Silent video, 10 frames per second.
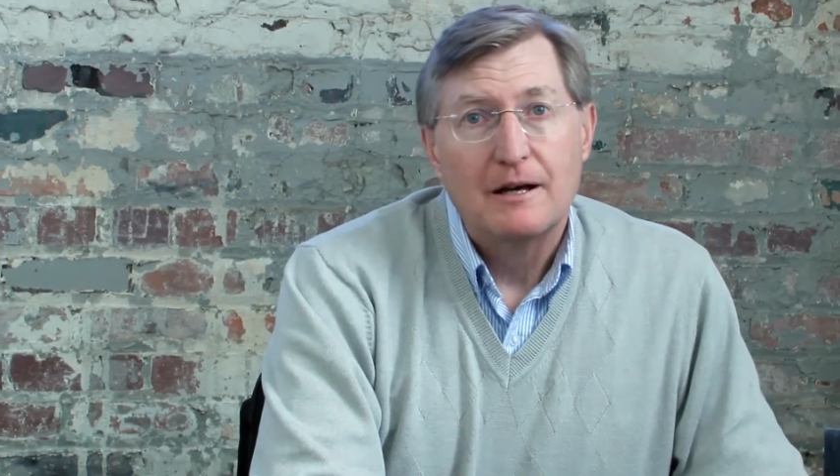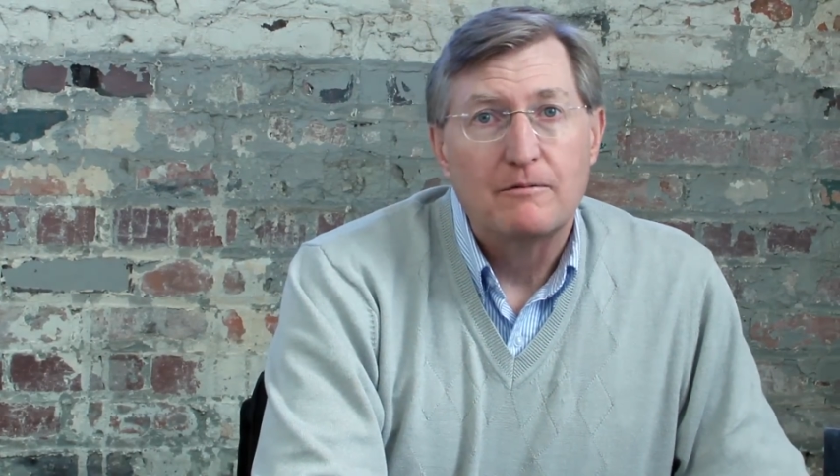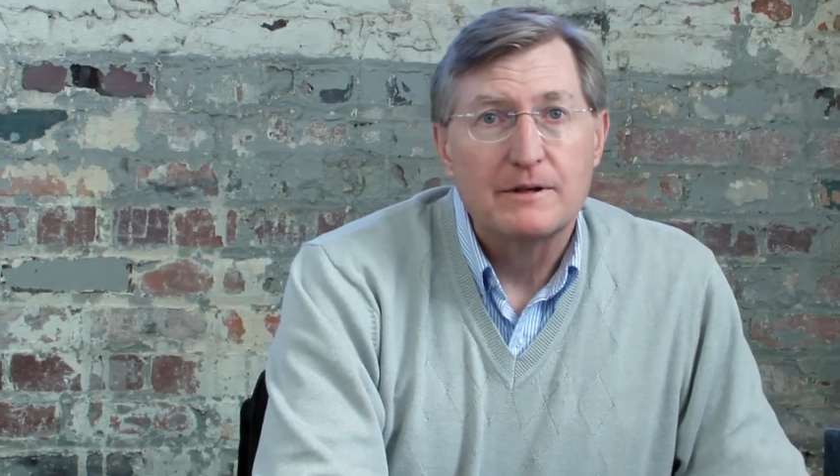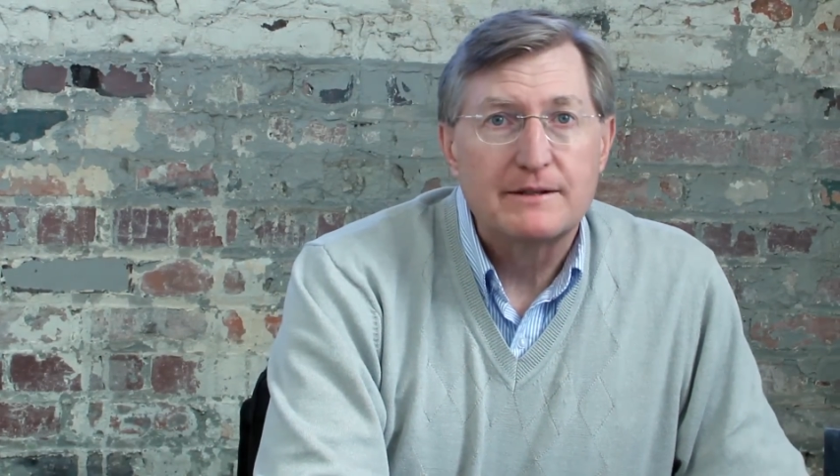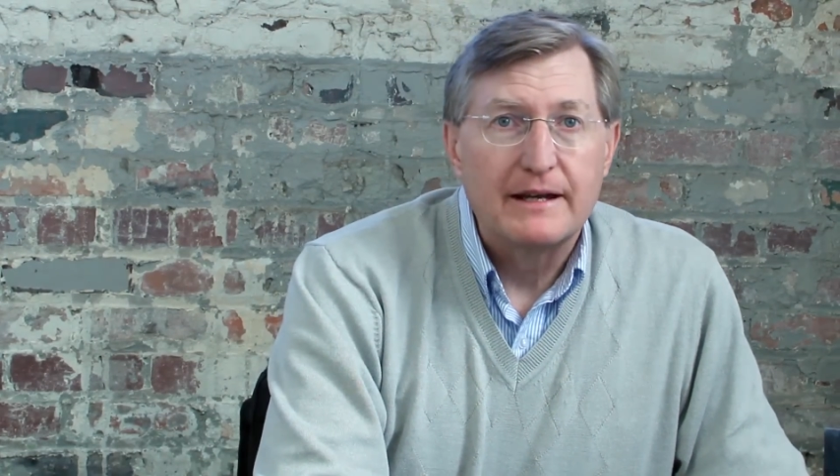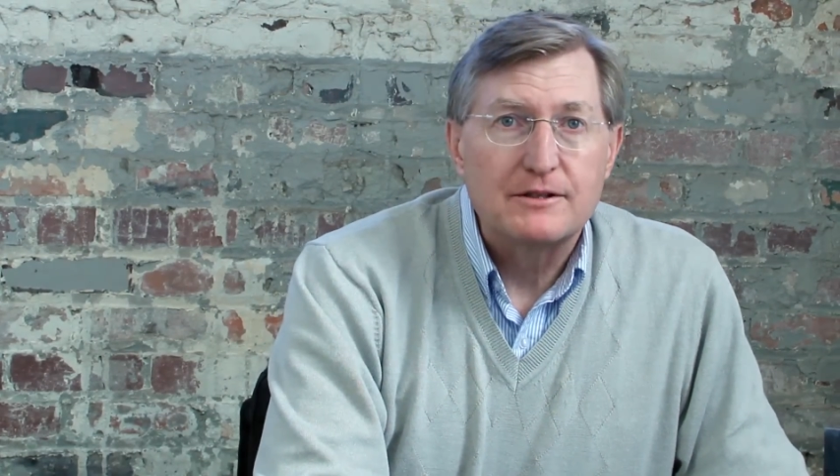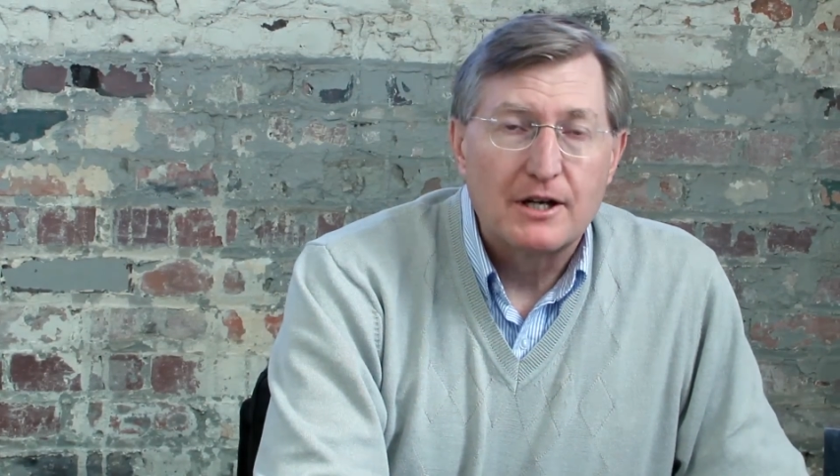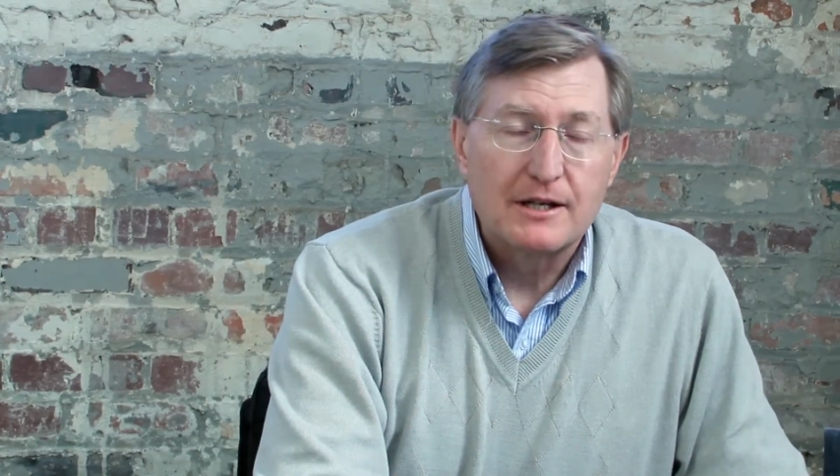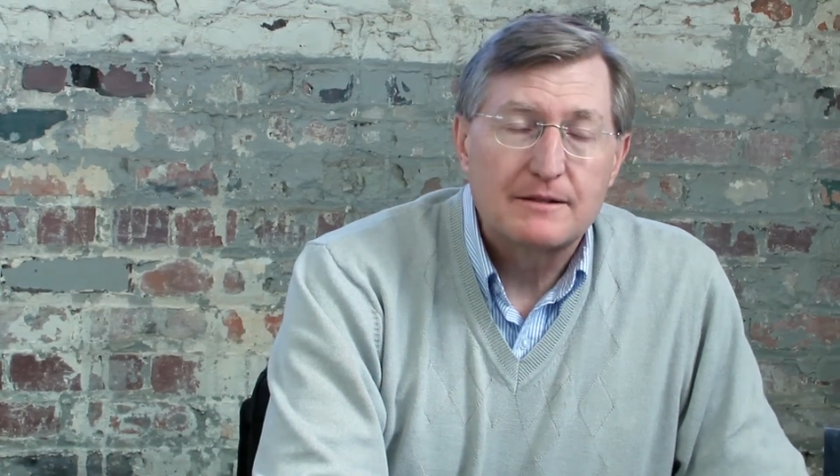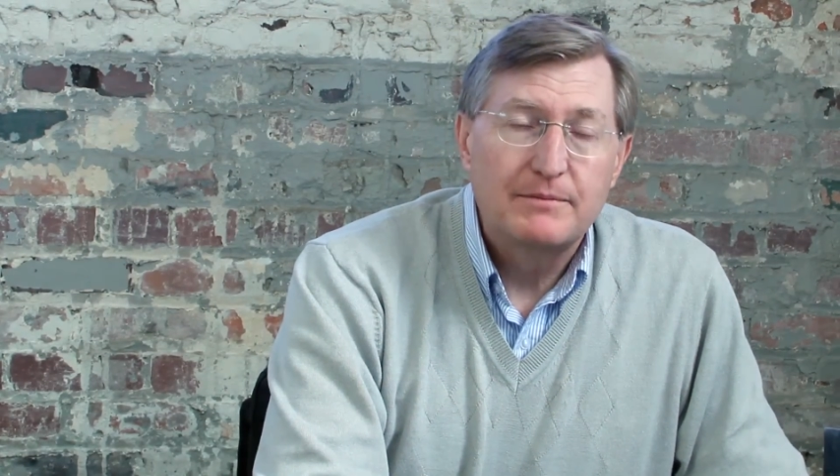was that
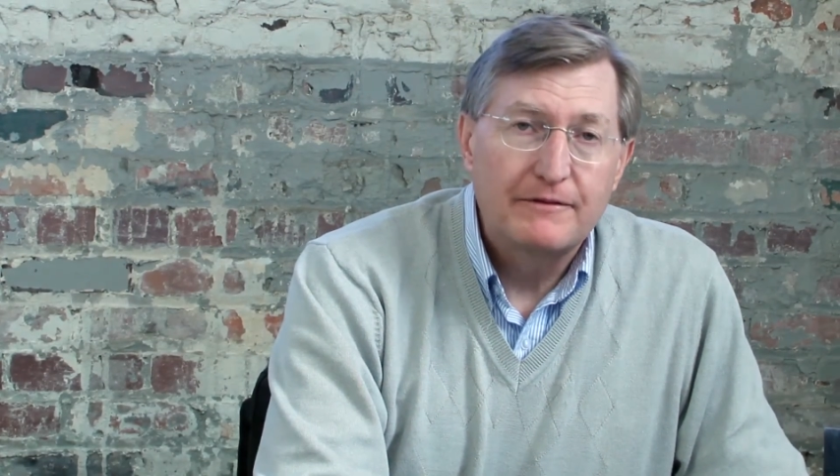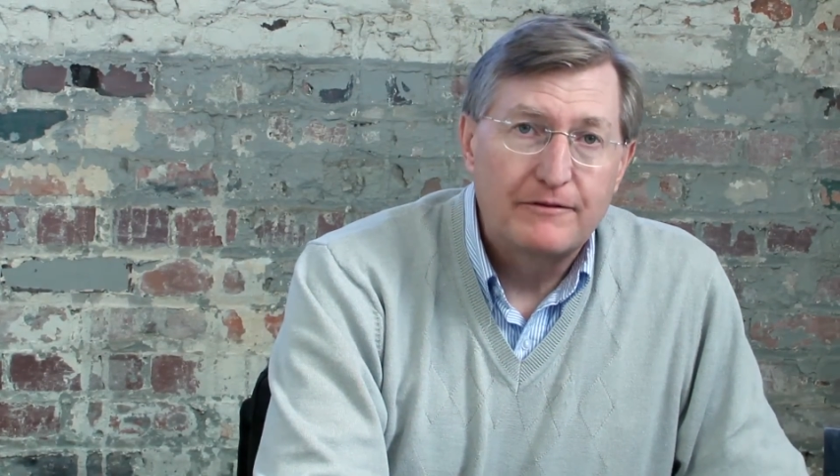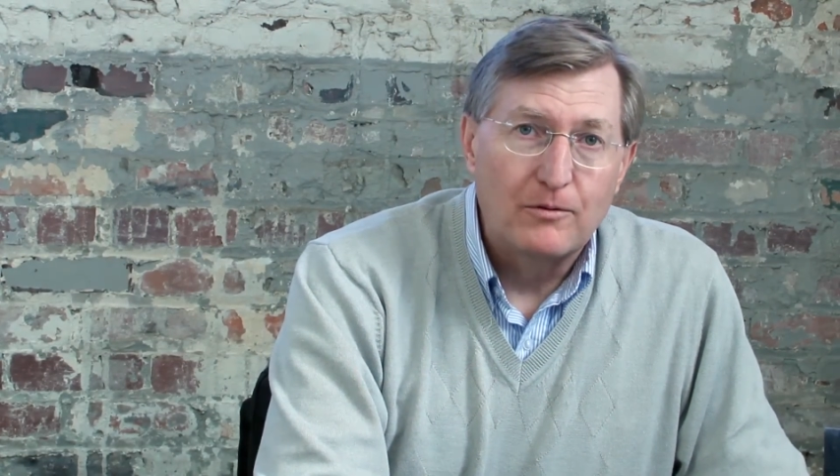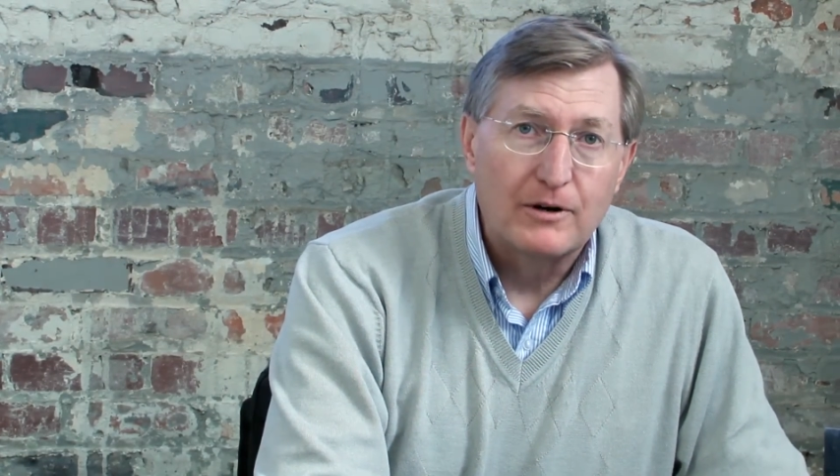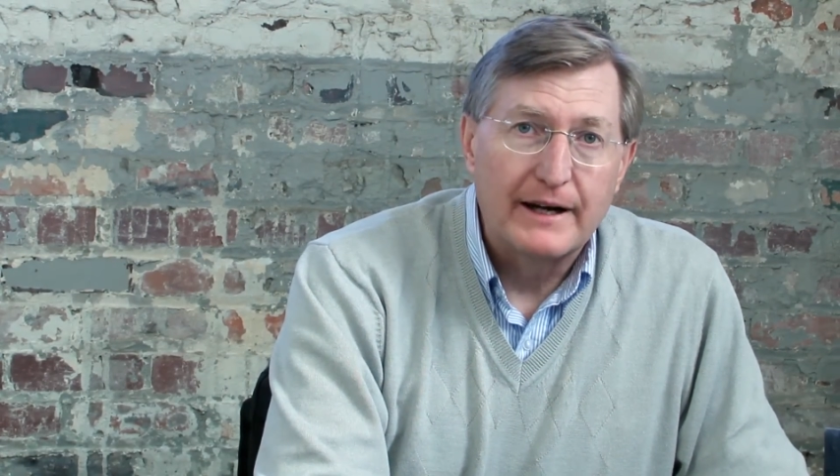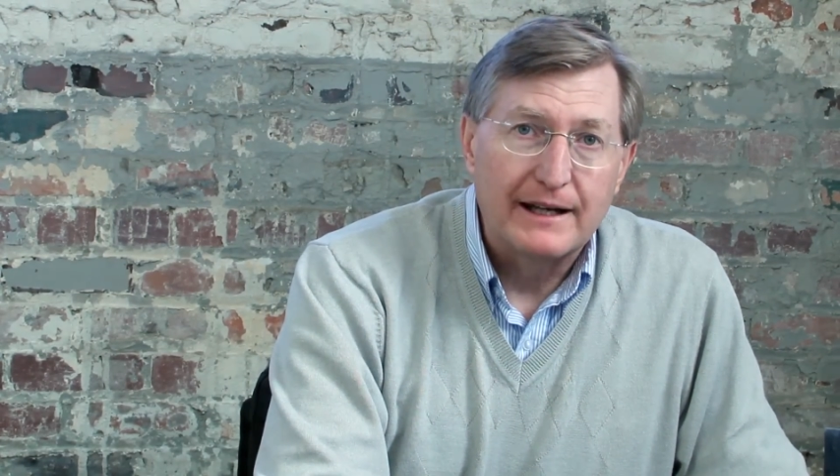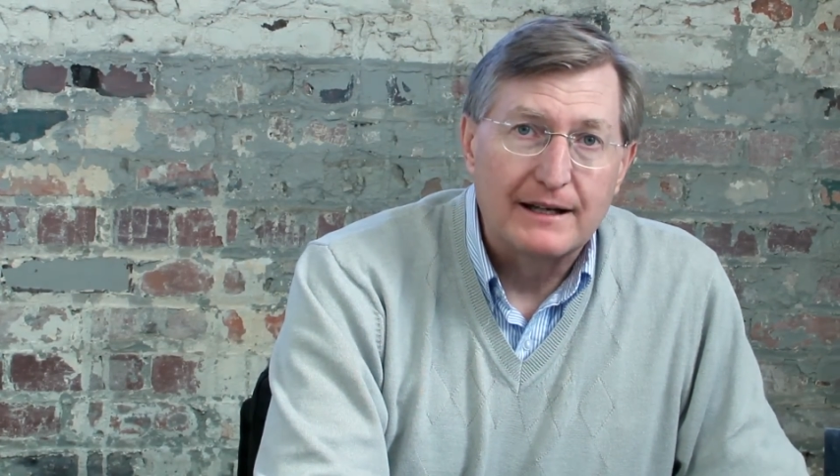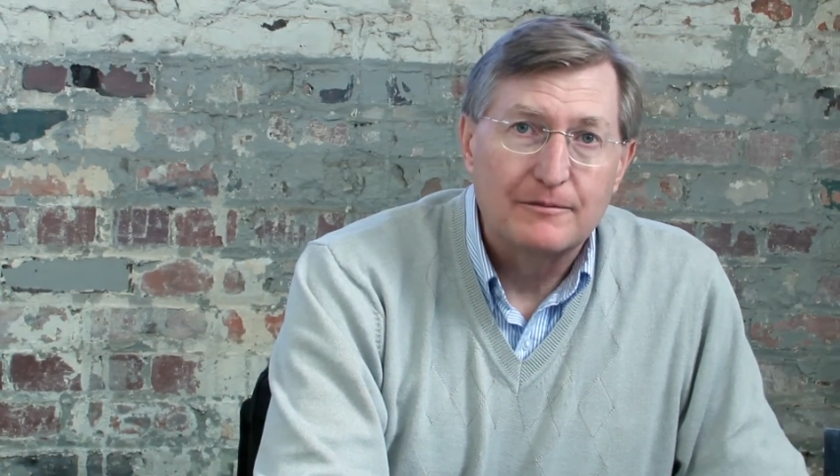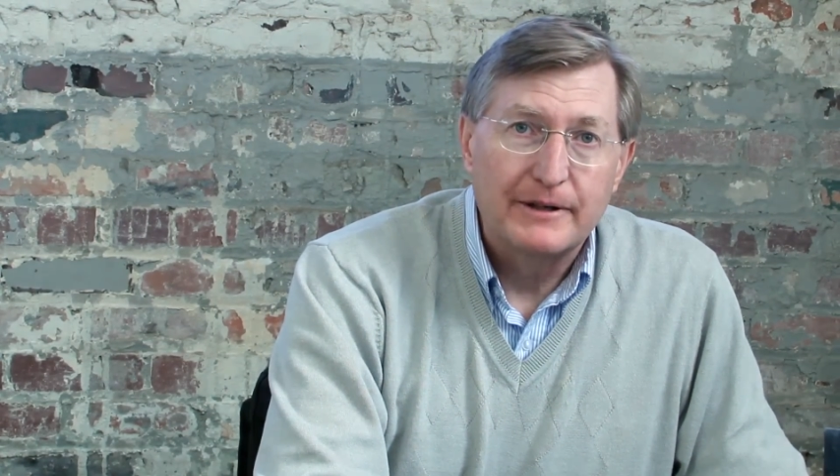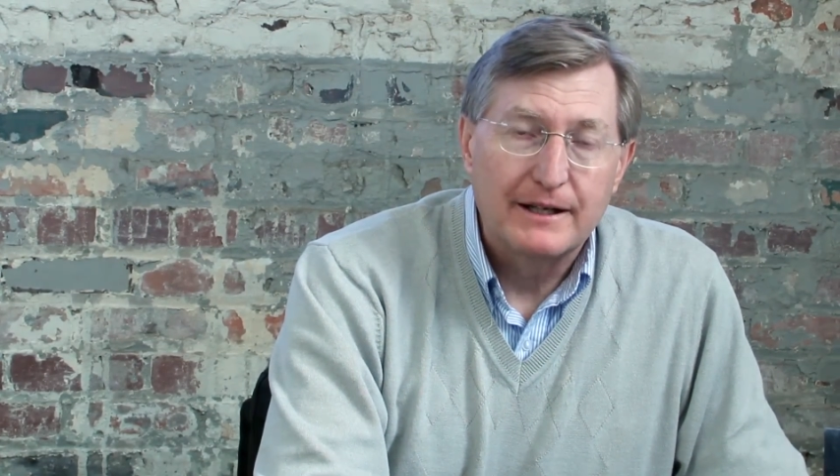just
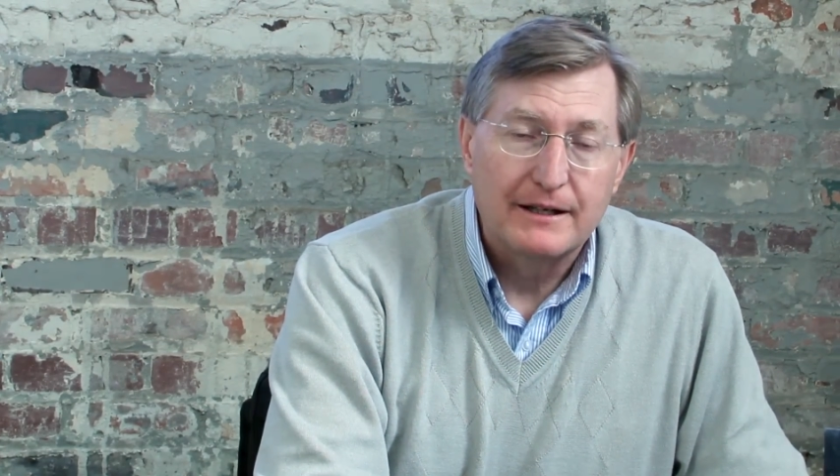beforehand we